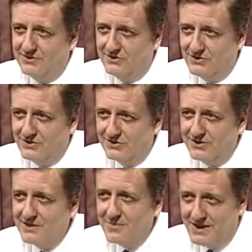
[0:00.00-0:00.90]
to the
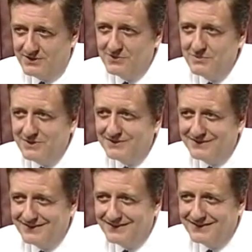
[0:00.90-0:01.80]
city management,
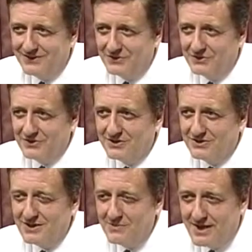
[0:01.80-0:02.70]
you know, to the
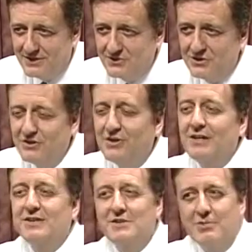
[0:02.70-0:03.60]
city manager
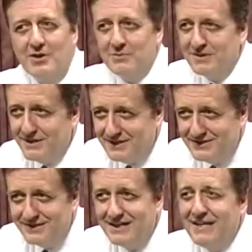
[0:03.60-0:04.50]
and the department heads,